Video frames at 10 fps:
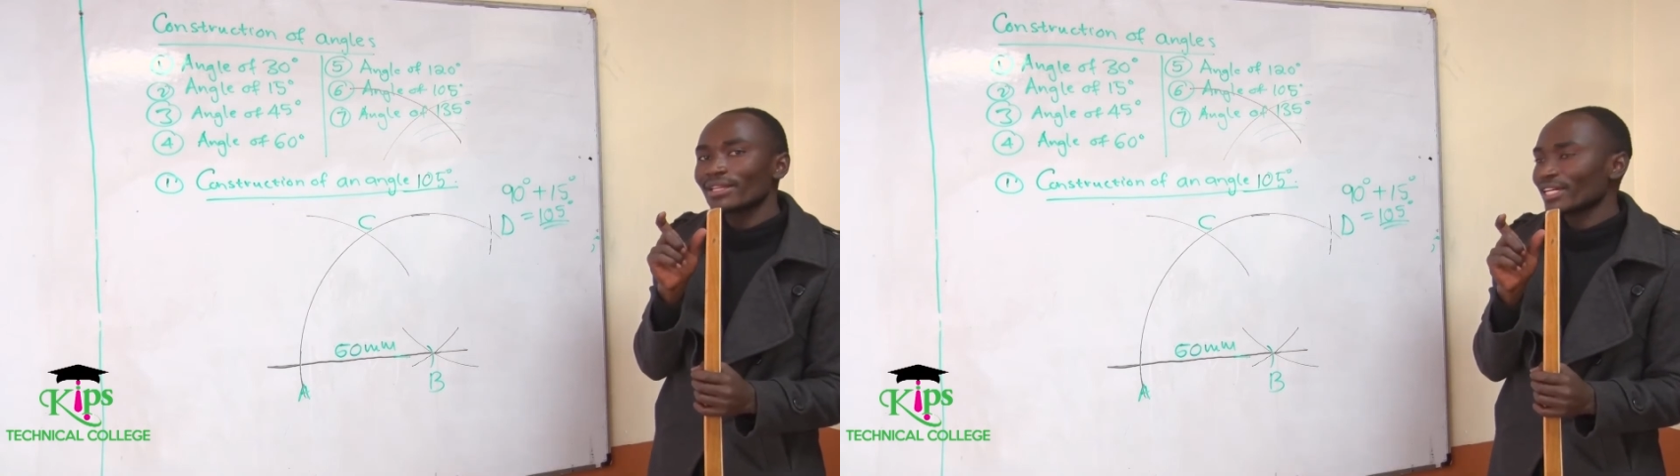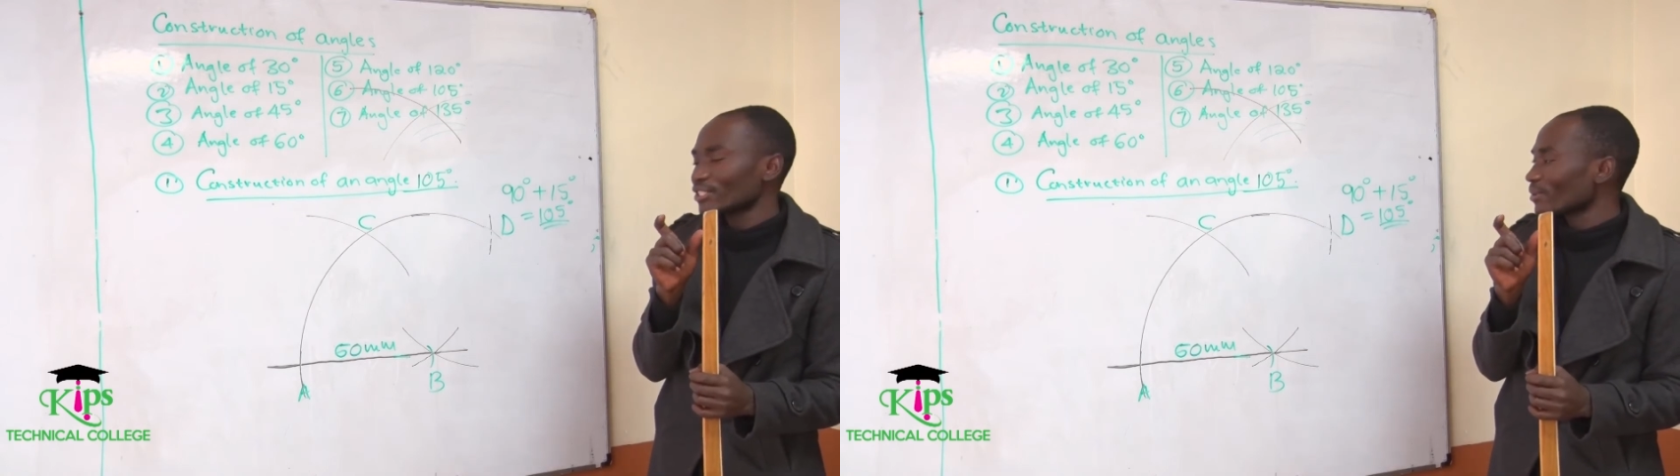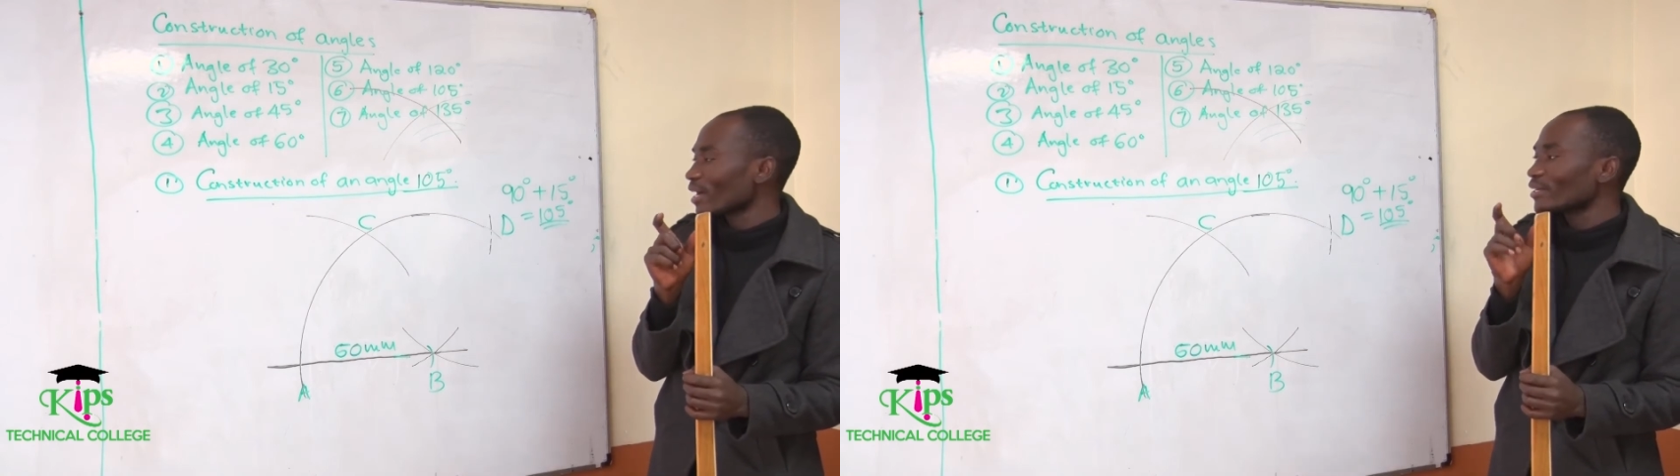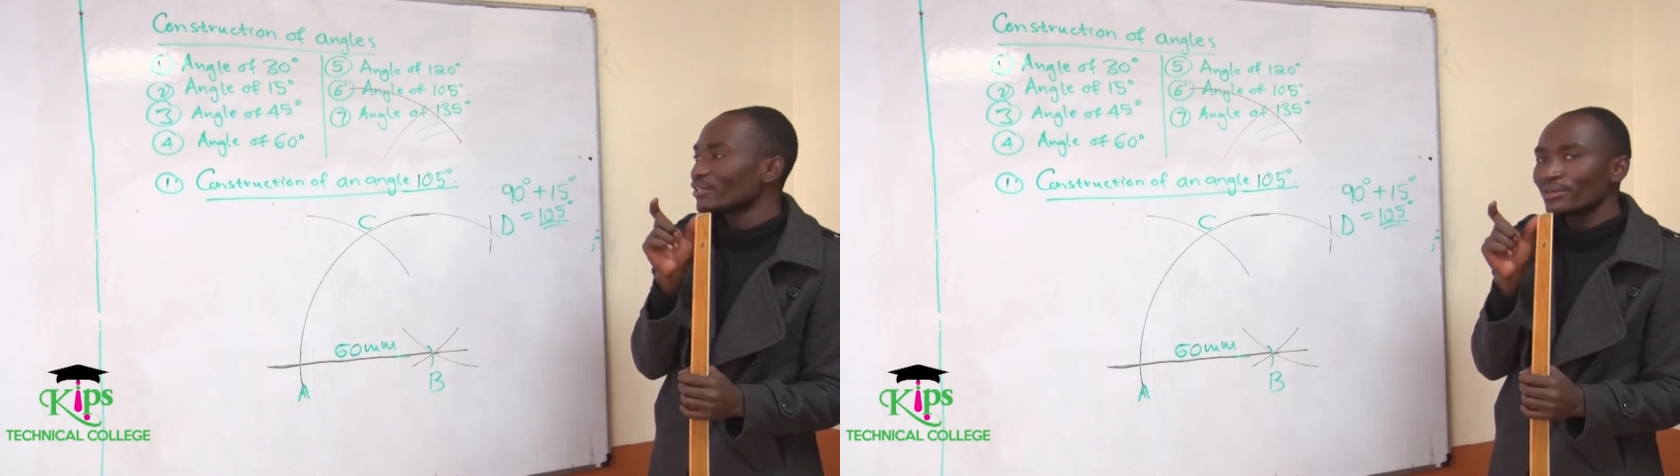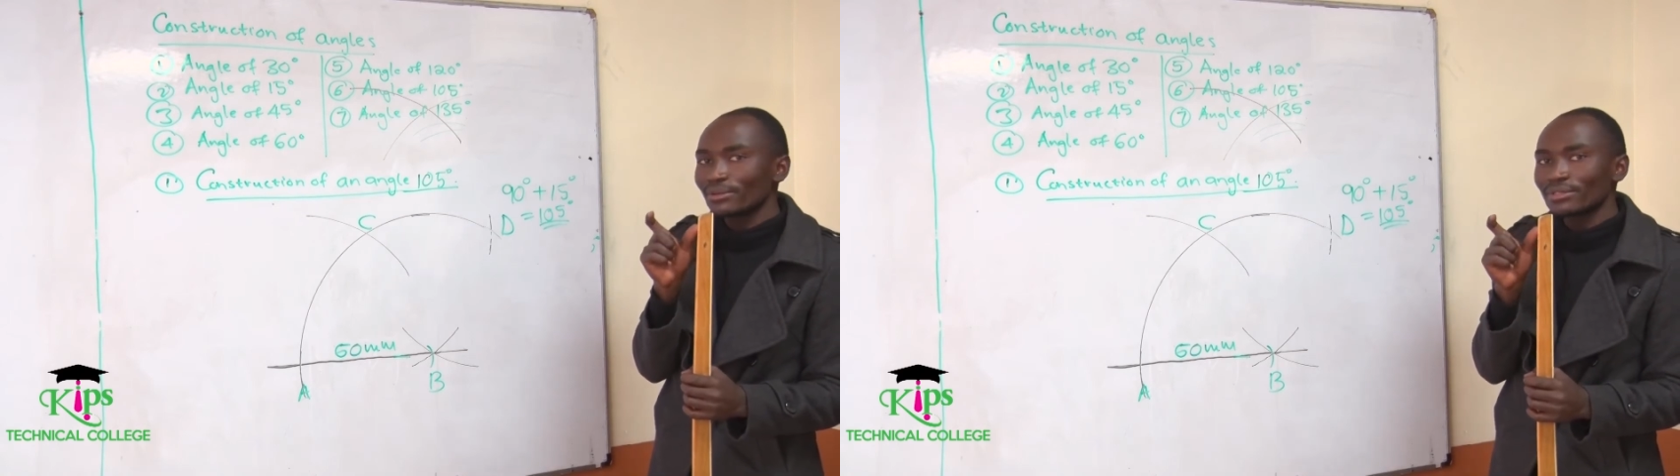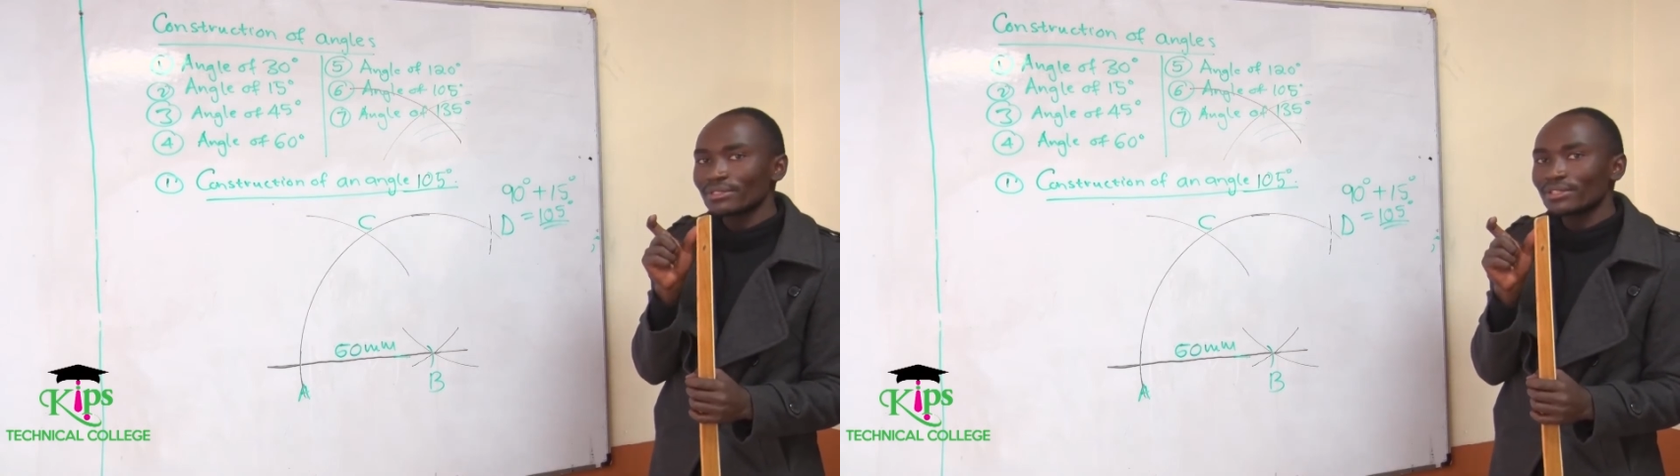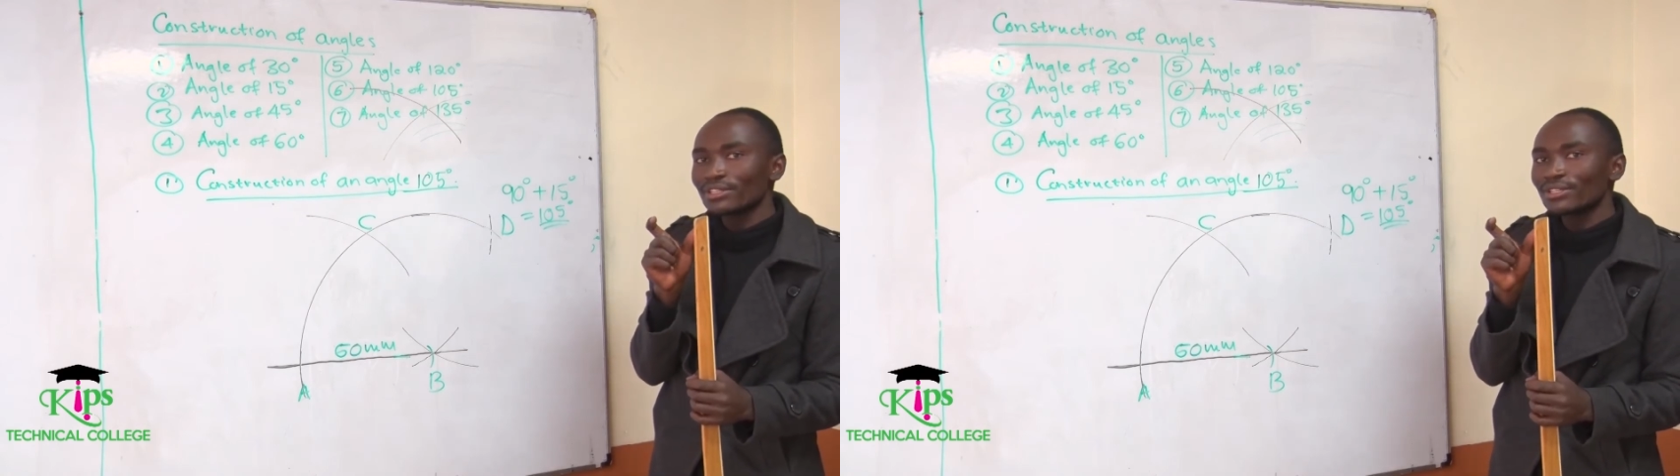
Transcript: that you can use